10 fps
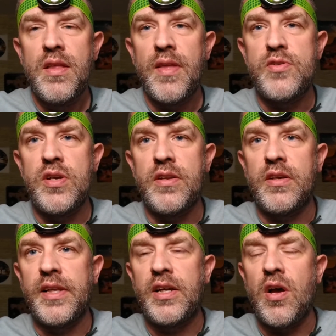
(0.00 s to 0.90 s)
that you can
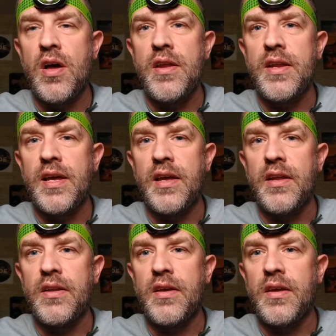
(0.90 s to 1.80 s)
click on
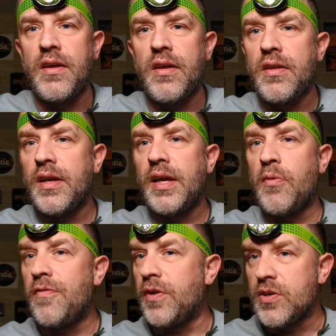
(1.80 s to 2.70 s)
and get
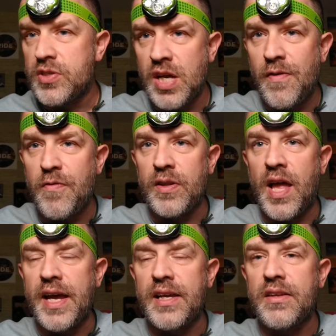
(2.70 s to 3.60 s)
one for yourself if you
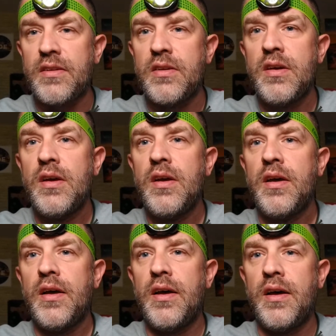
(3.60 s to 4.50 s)
like it.
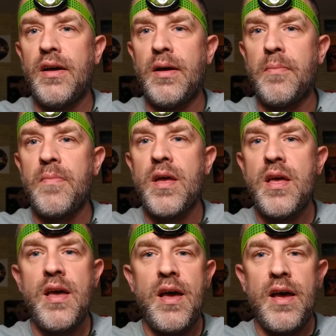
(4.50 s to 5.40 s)

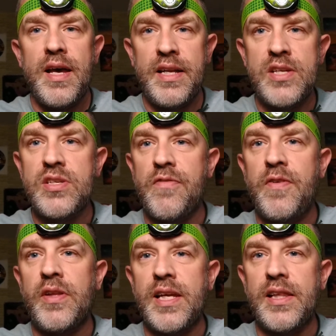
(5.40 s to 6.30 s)
It is an
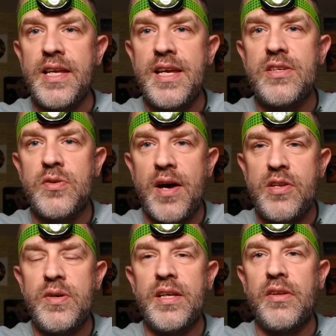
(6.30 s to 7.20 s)
affiliate link, so I
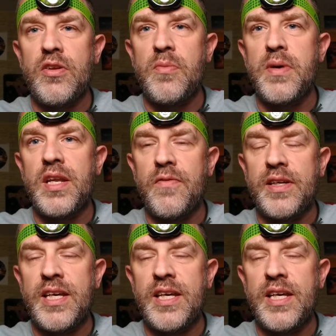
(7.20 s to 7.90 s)
do get a little bit of a